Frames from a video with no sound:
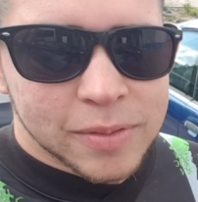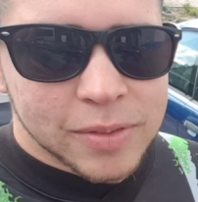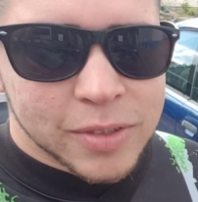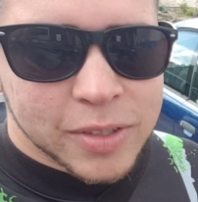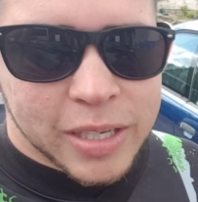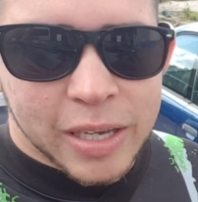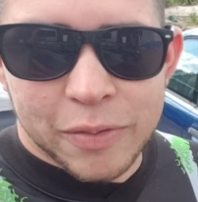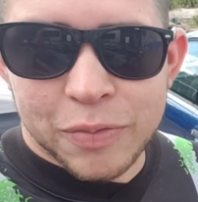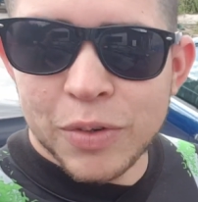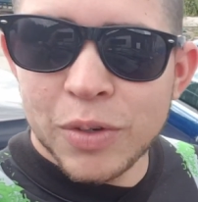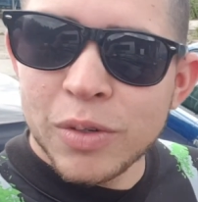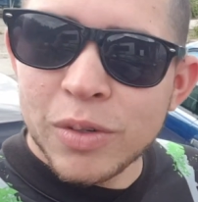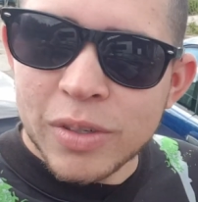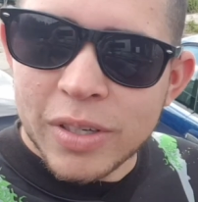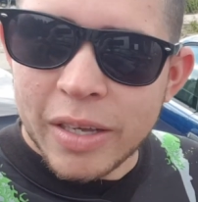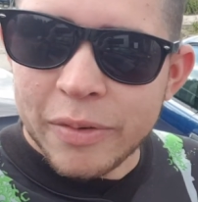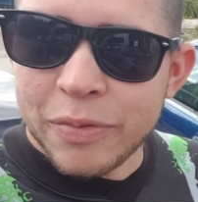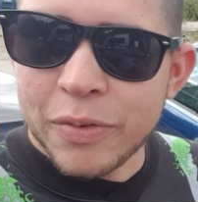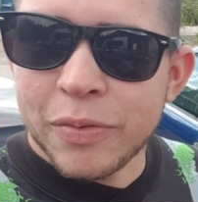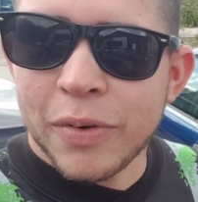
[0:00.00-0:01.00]
If you
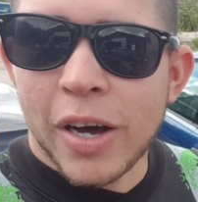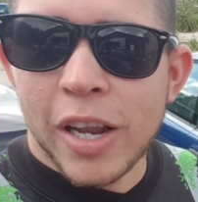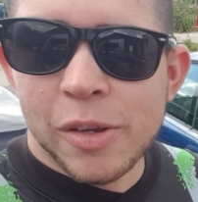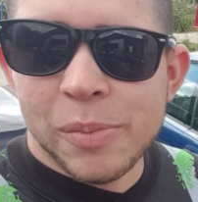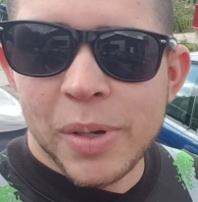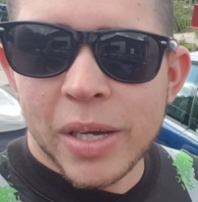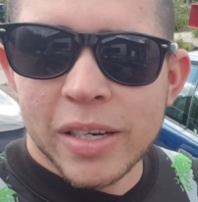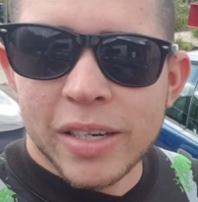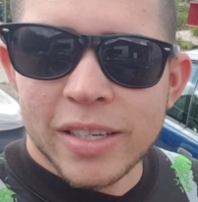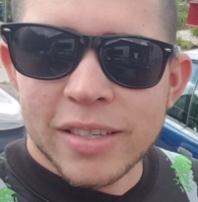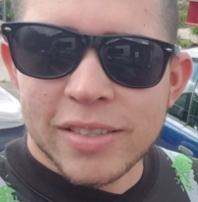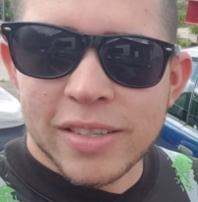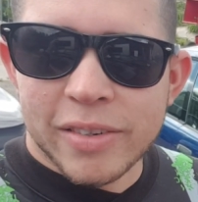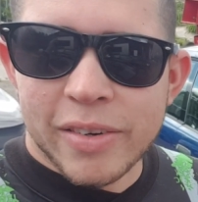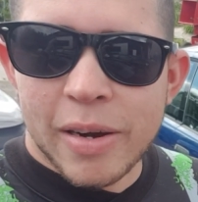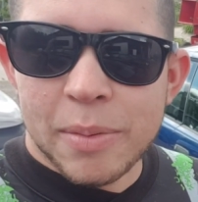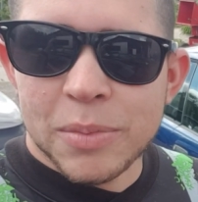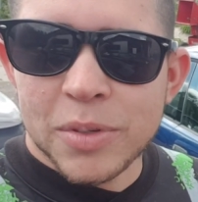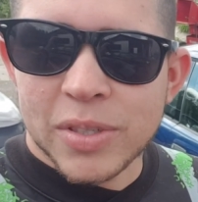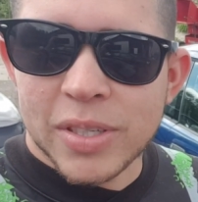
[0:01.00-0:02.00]
follow me on
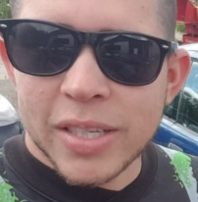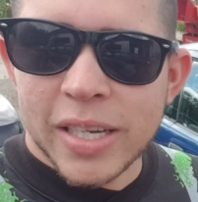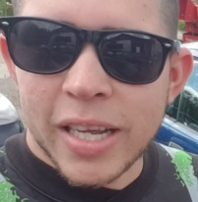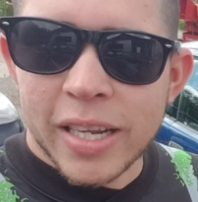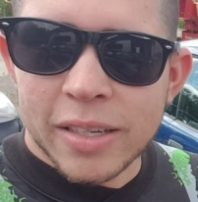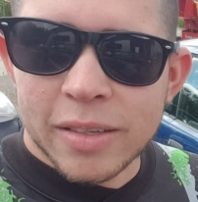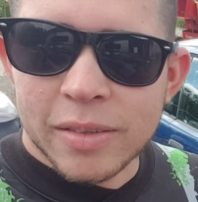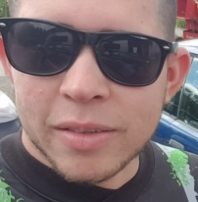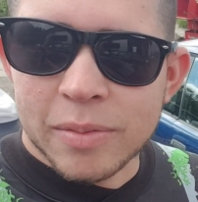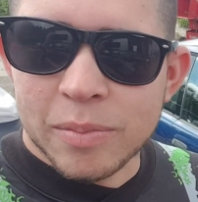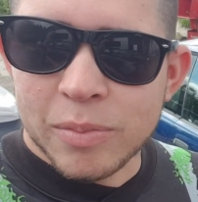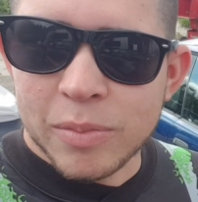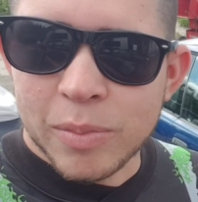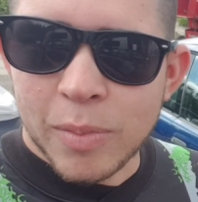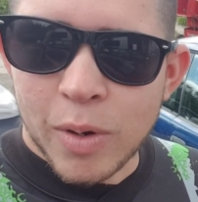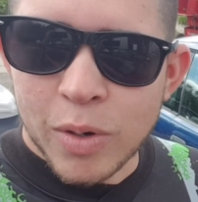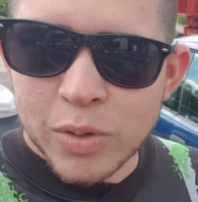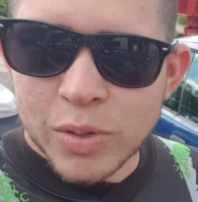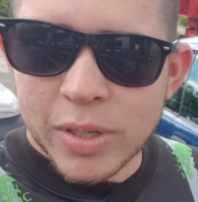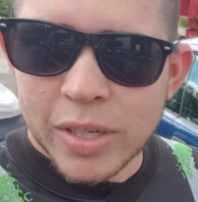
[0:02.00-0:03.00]
Instagram, you see that
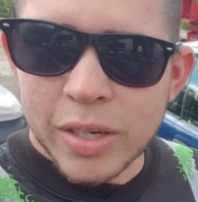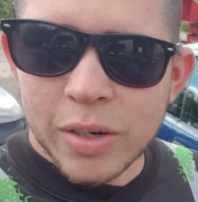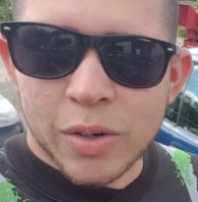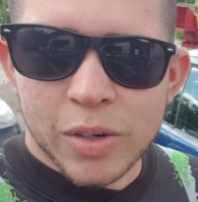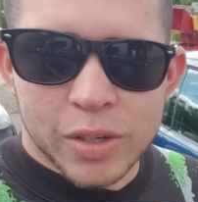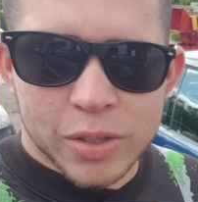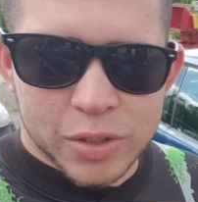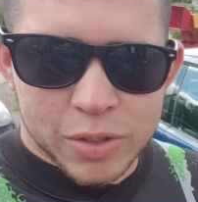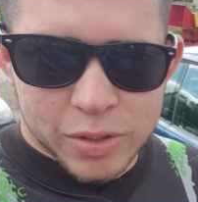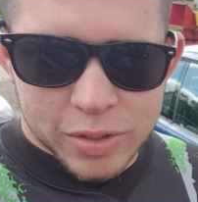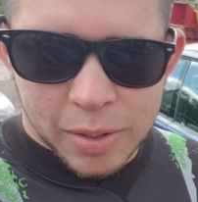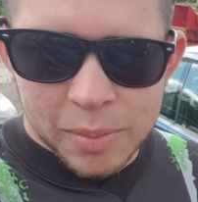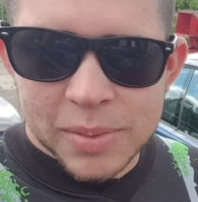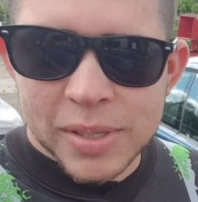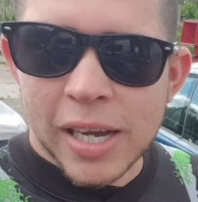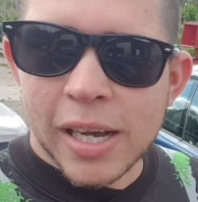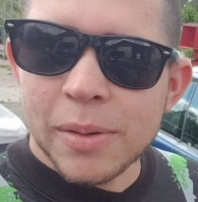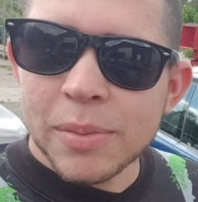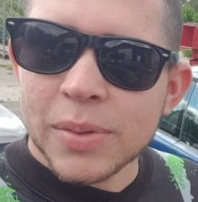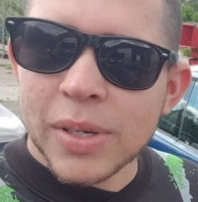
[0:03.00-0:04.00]
mostly or
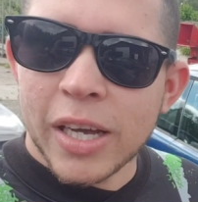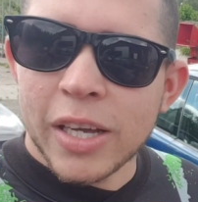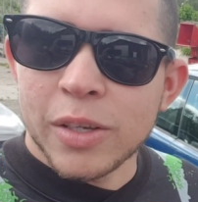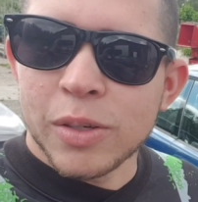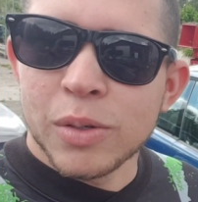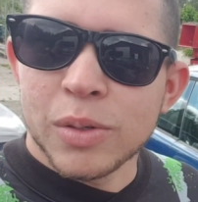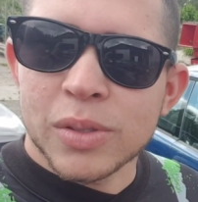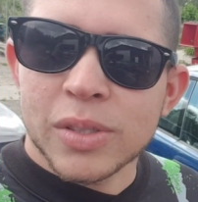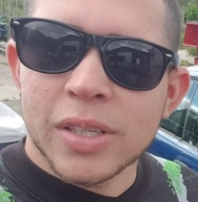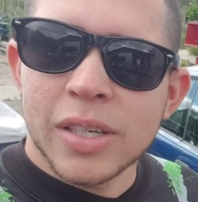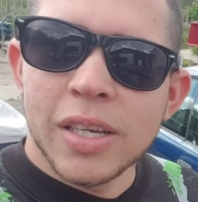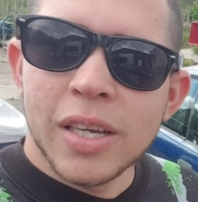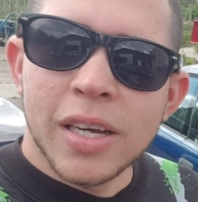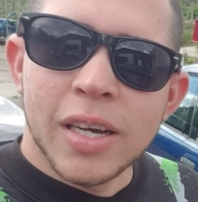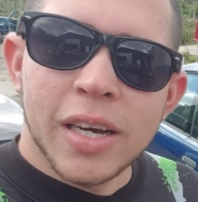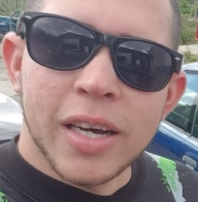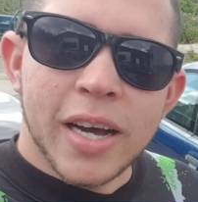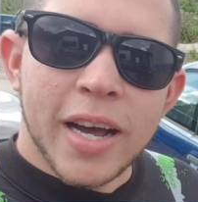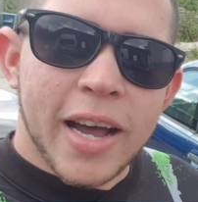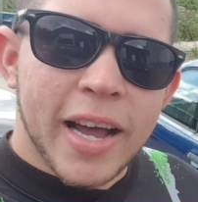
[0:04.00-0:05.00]
sometimes I use
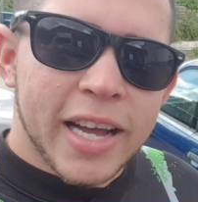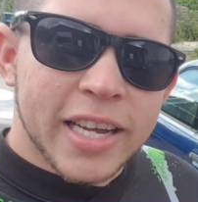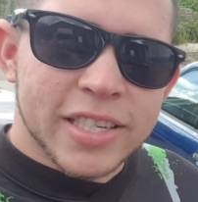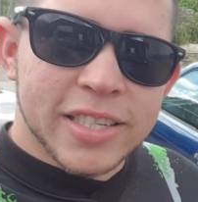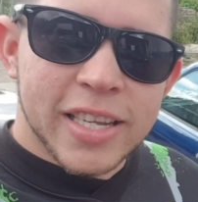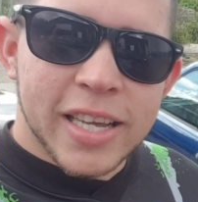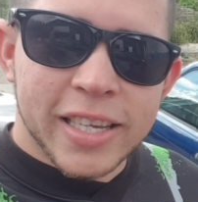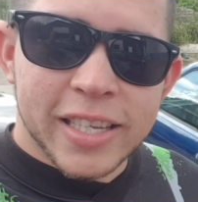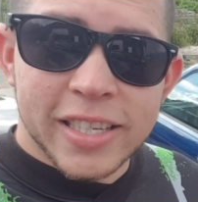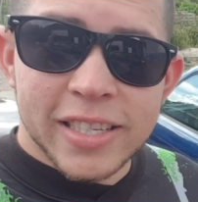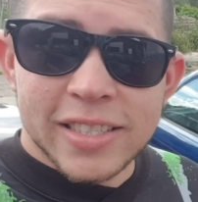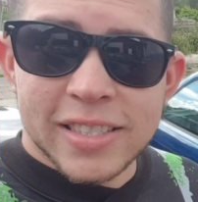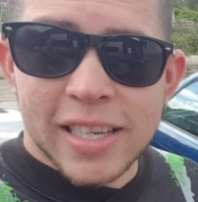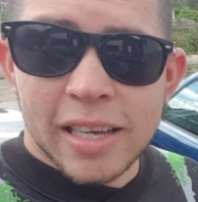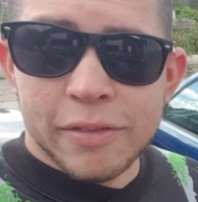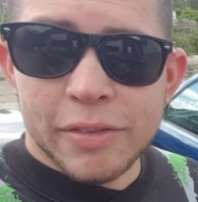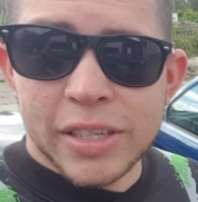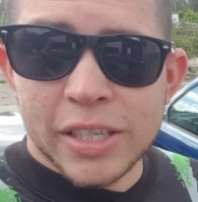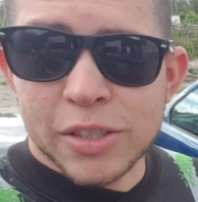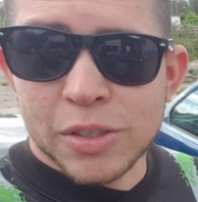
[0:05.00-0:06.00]
hashtag
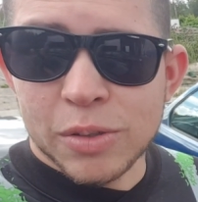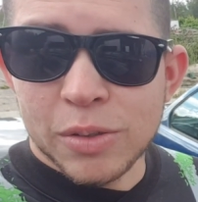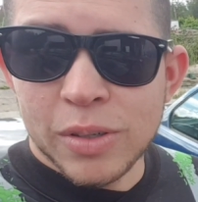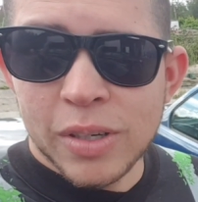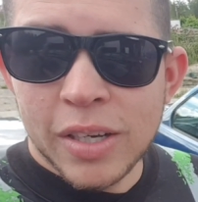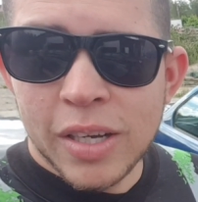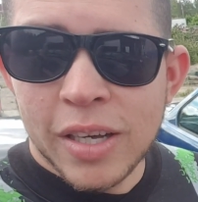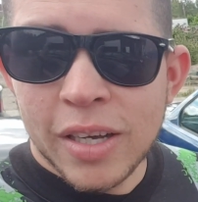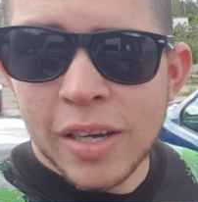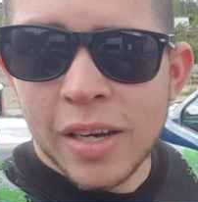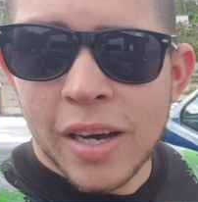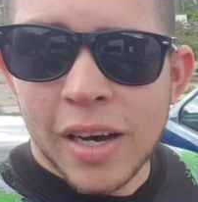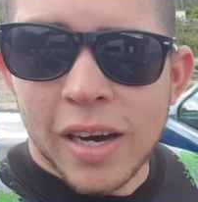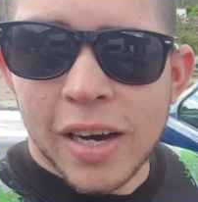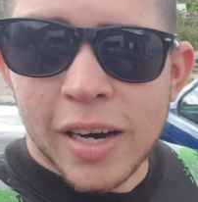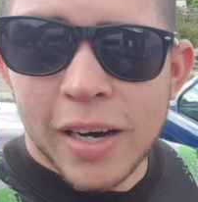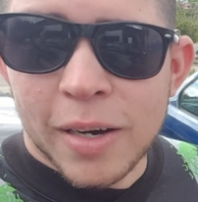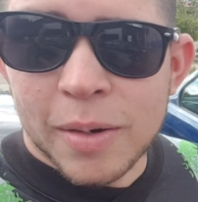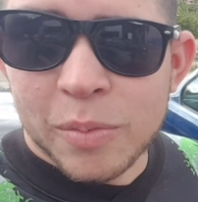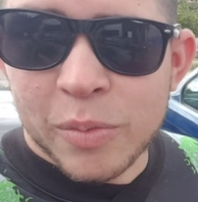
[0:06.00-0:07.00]
E72
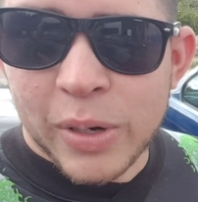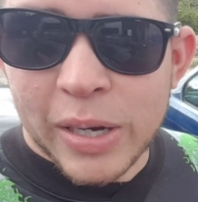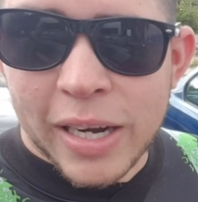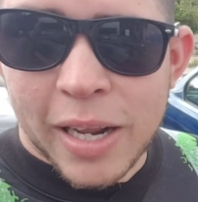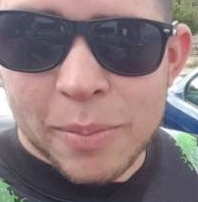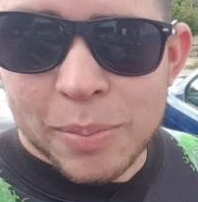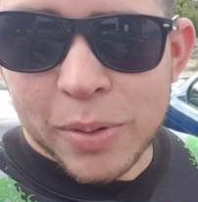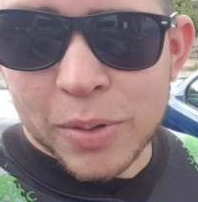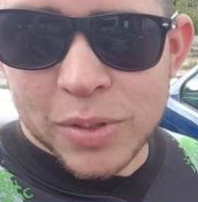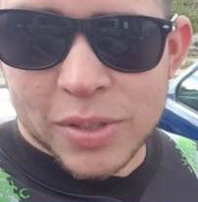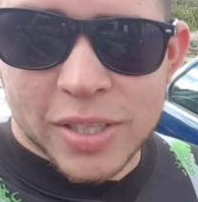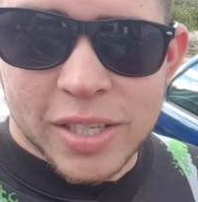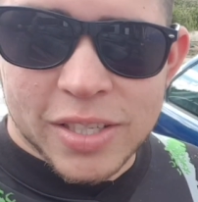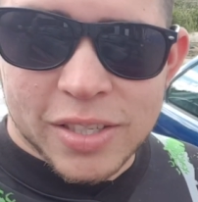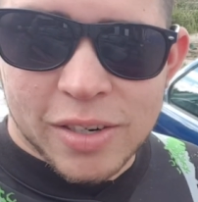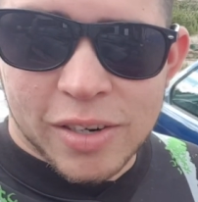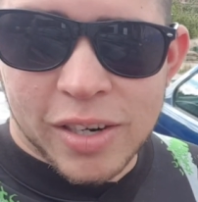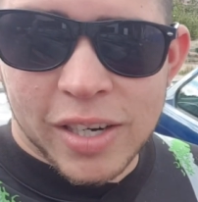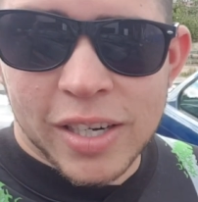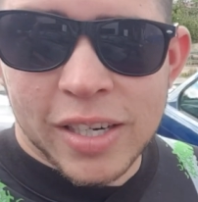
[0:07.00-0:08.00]
when I post this
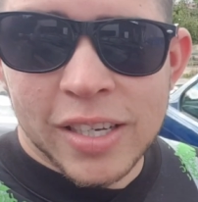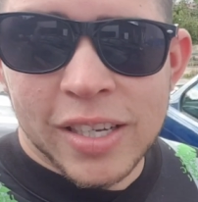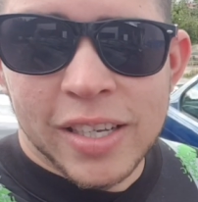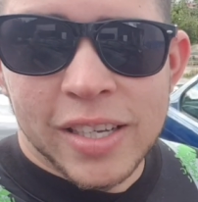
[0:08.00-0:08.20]
car.